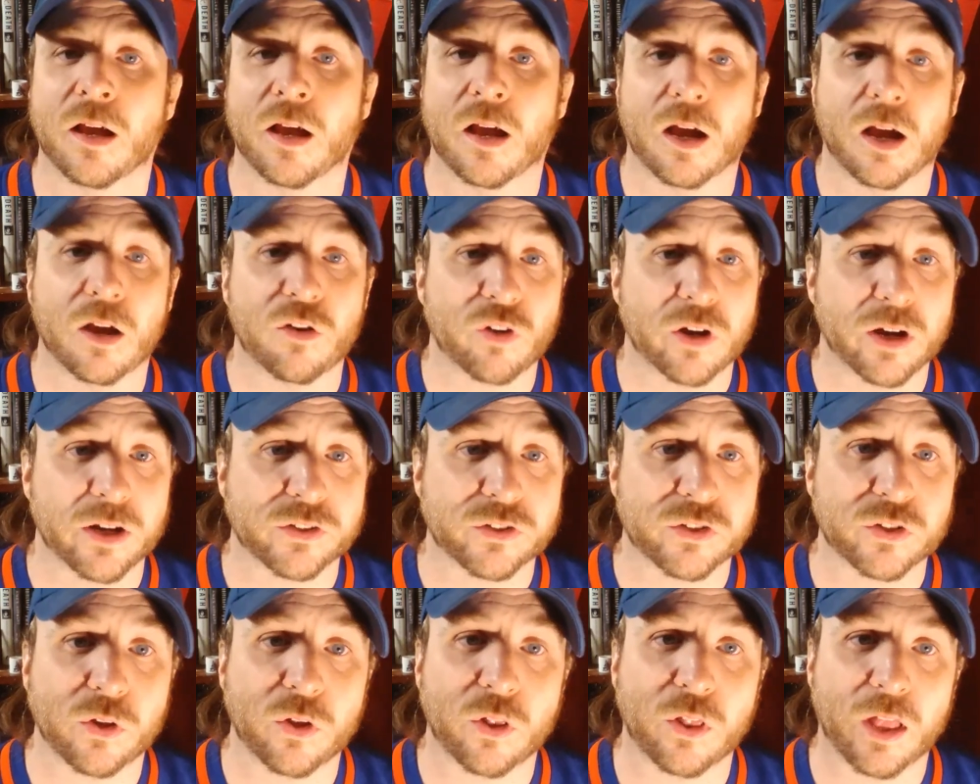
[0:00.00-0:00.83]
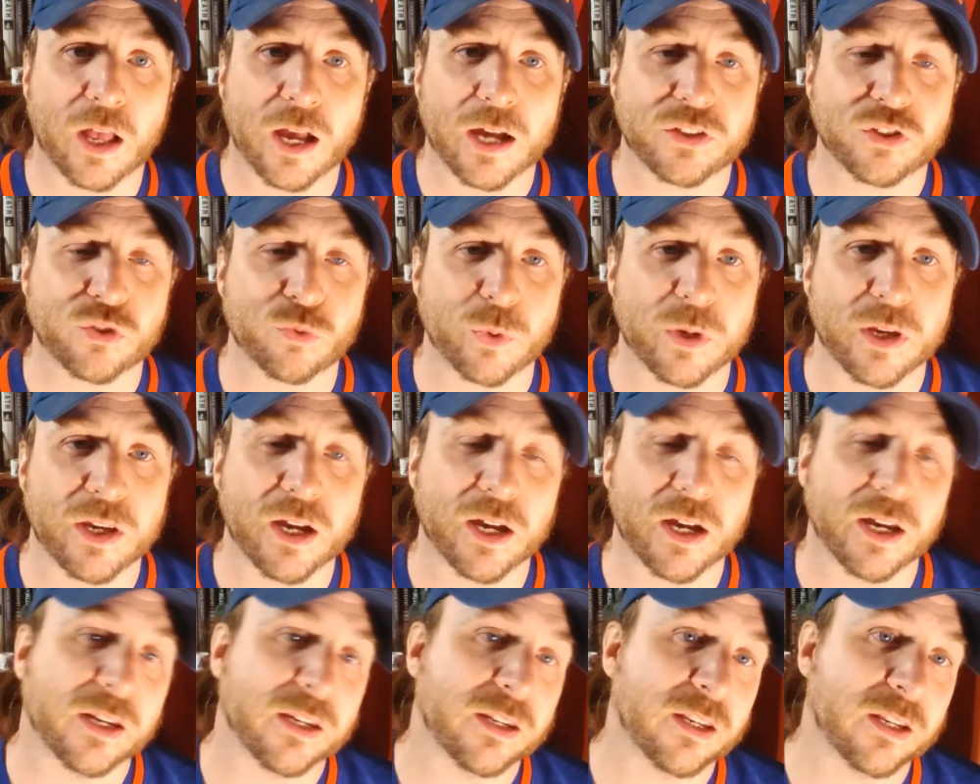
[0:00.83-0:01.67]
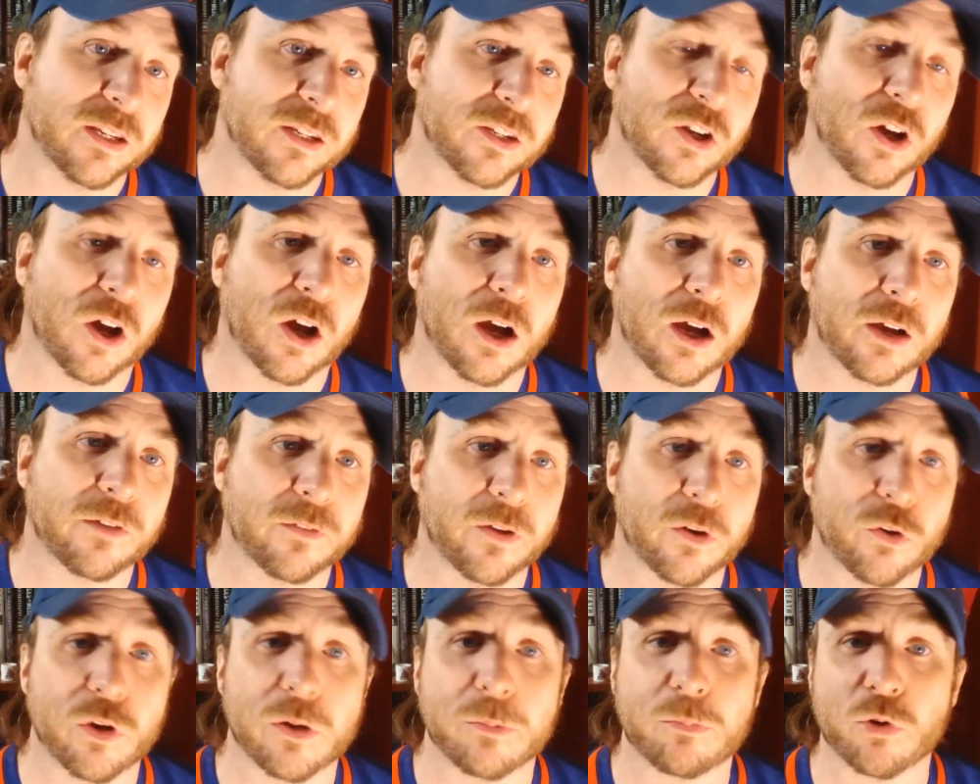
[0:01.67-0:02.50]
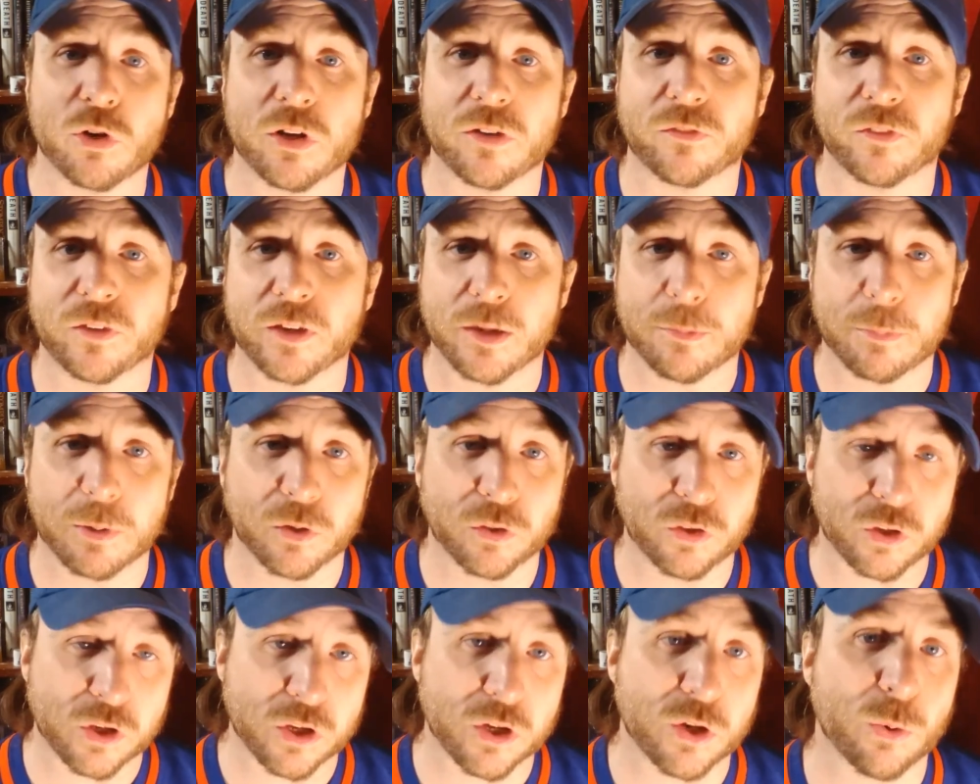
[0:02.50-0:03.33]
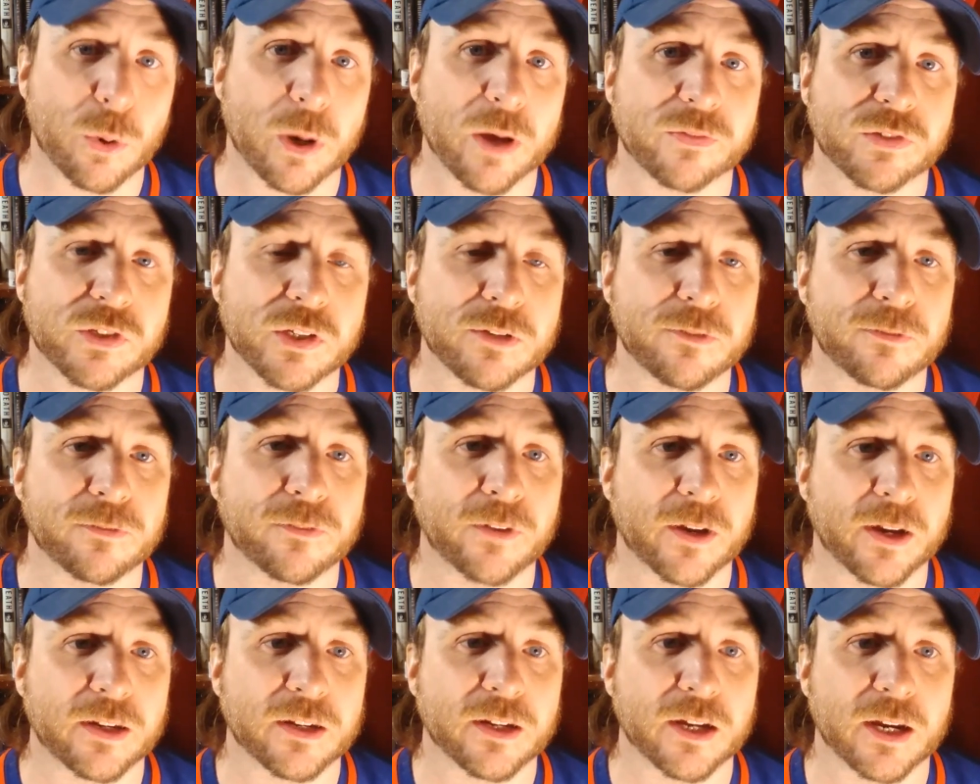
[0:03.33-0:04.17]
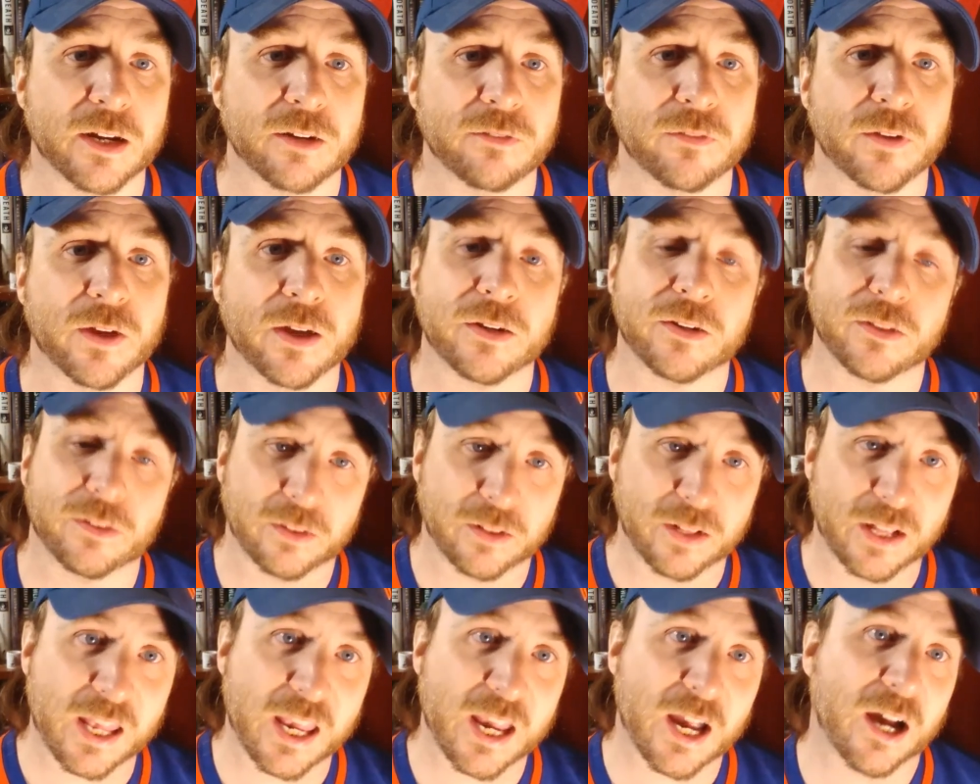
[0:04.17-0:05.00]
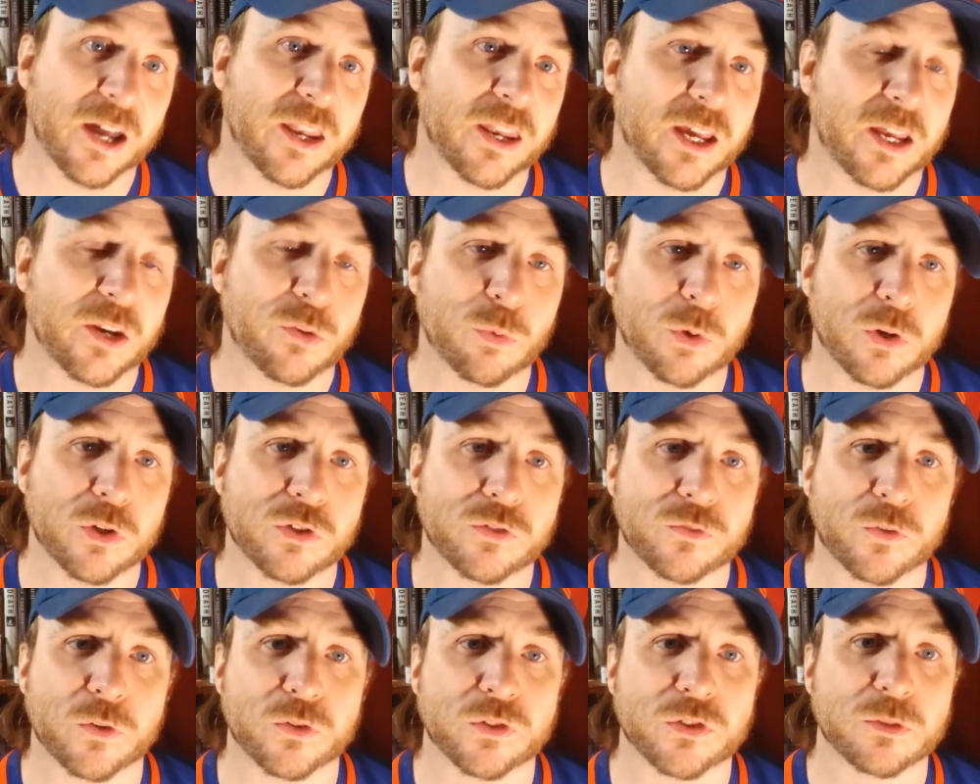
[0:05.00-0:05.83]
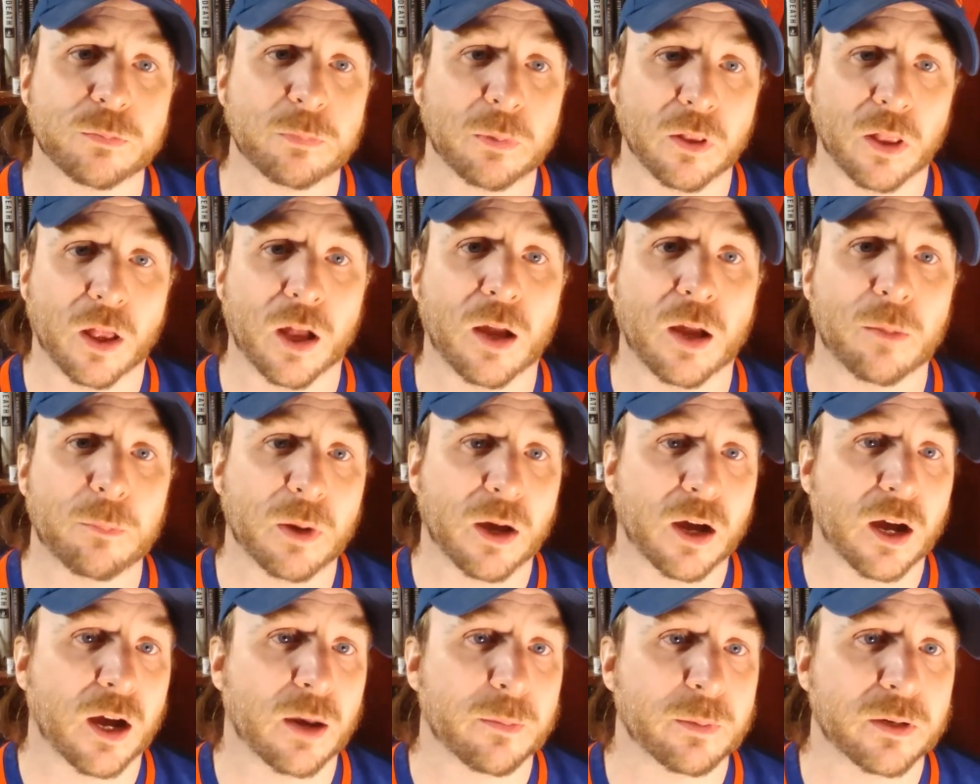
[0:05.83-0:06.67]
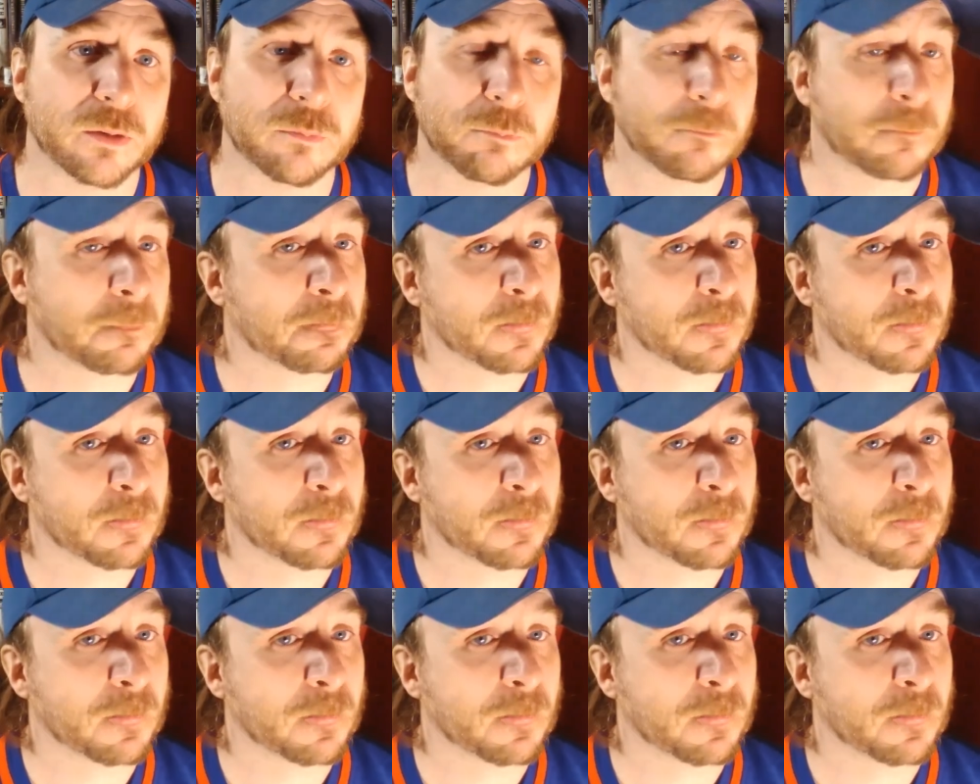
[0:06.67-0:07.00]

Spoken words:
All right, so last week I did talk very briefly about the UFC Fight Night event, Leon Edwards versus Belal Muhammad,